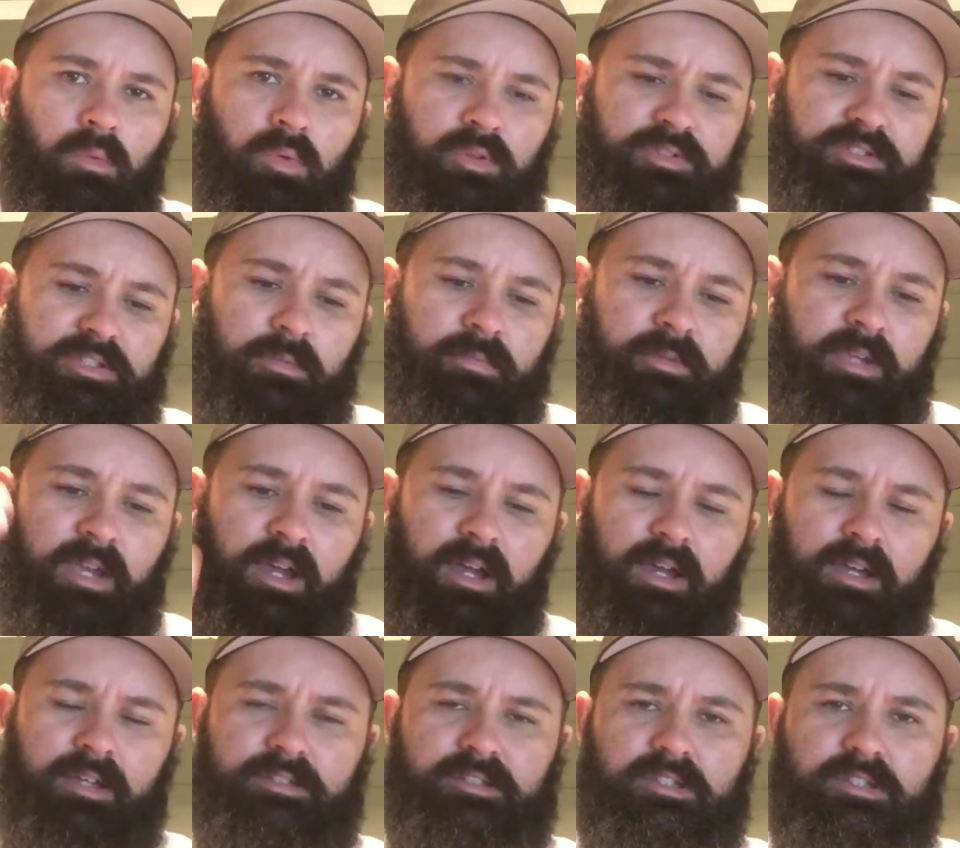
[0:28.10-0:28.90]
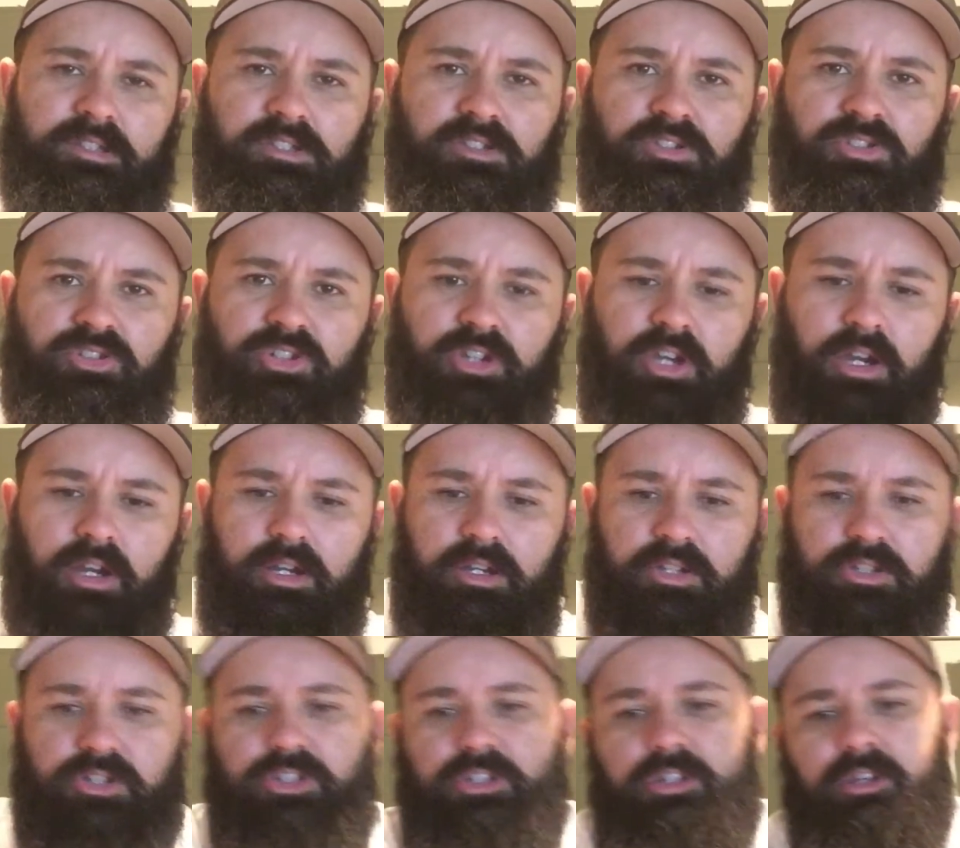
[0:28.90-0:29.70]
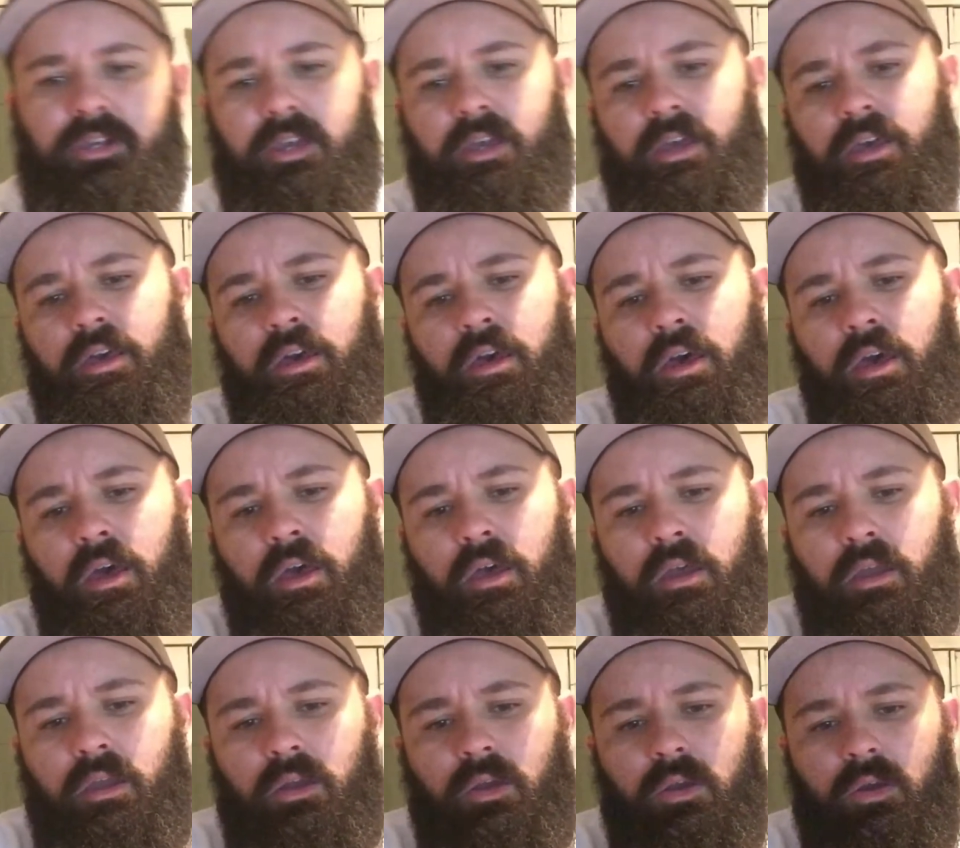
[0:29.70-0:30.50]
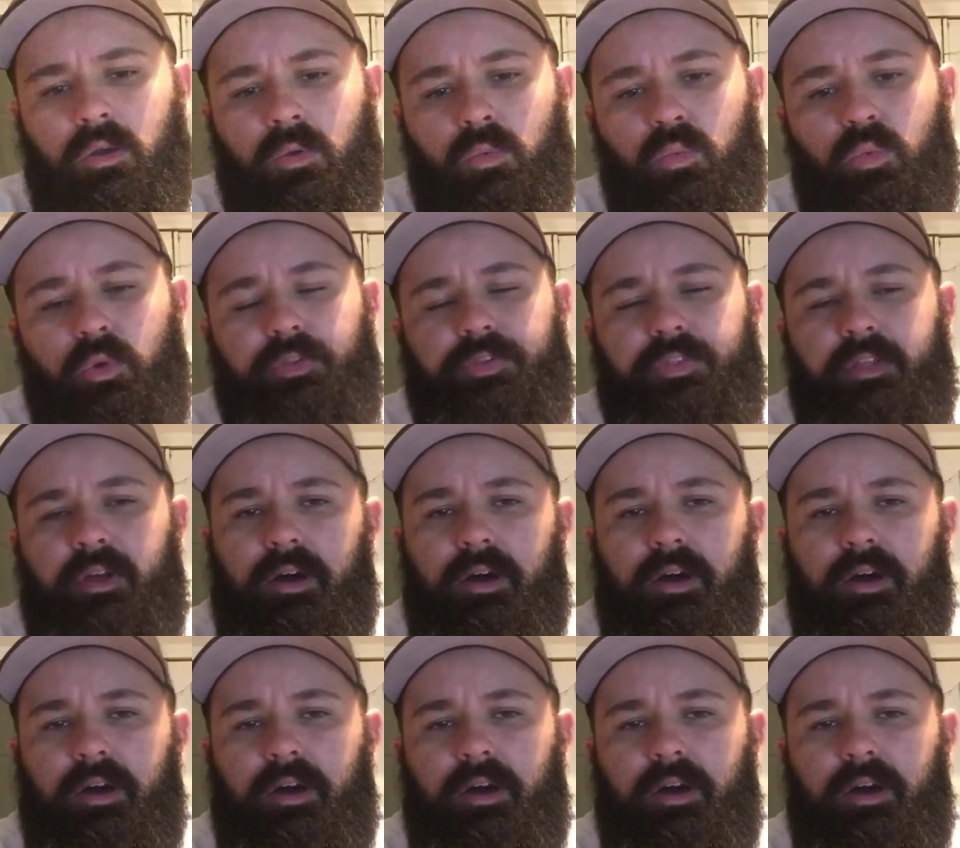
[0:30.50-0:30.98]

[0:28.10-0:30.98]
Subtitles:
What's up, guys? This is Josh with